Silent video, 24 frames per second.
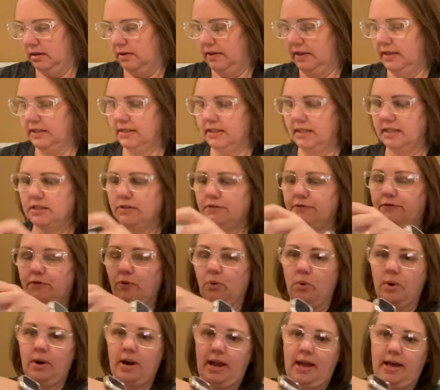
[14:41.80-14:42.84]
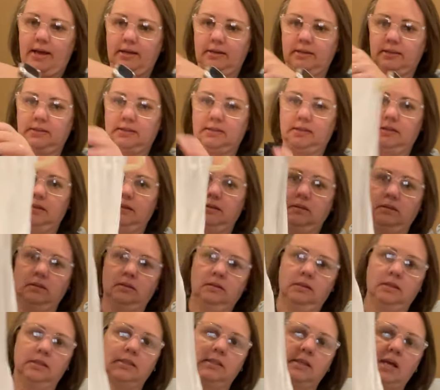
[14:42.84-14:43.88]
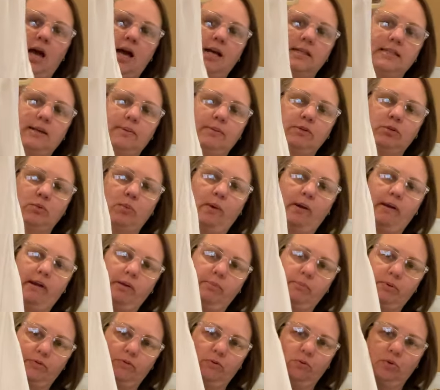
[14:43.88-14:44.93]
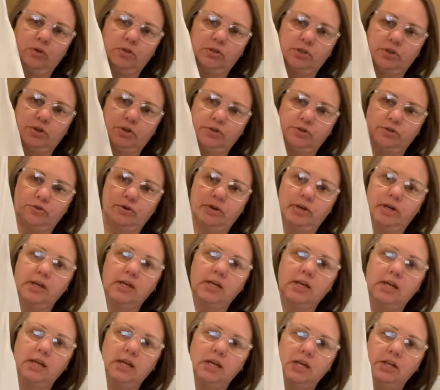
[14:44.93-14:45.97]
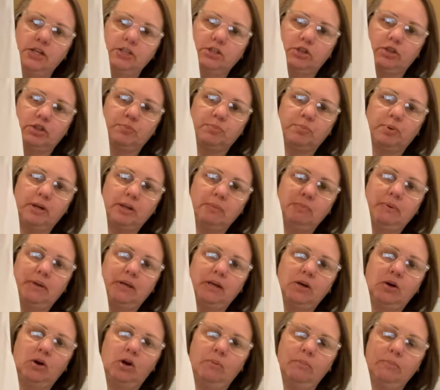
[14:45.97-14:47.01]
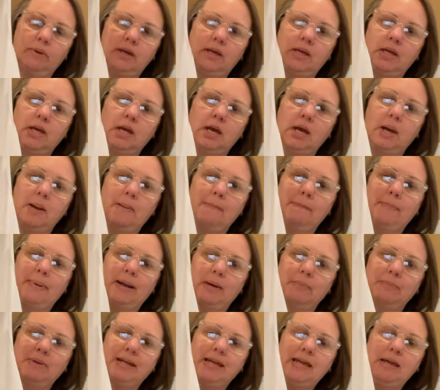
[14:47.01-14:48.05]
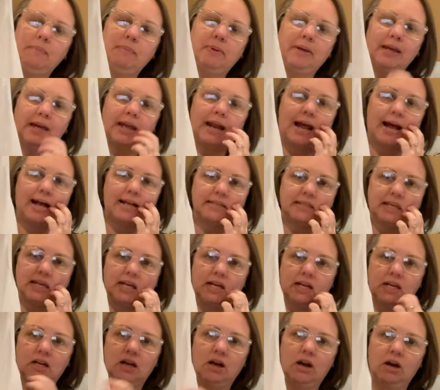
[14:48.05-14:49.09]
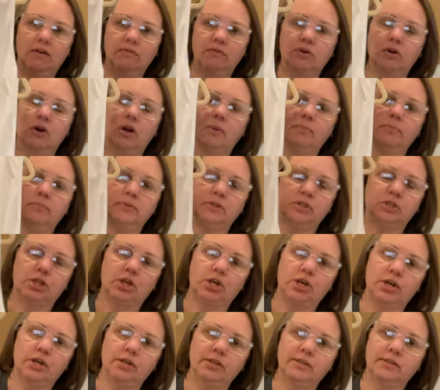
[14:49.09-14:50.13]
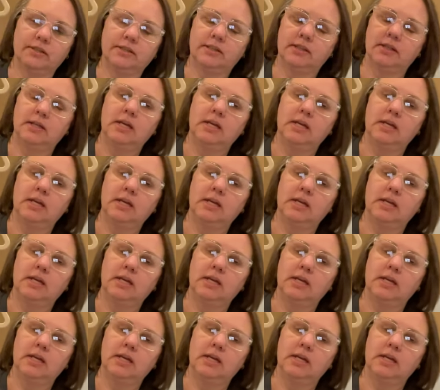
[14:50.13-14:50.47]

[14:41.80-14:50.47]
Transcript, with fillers: This is a 4X, the size I was wearing before surgery. So it's pretty big on me but I'm keeping it as like a cover up shirt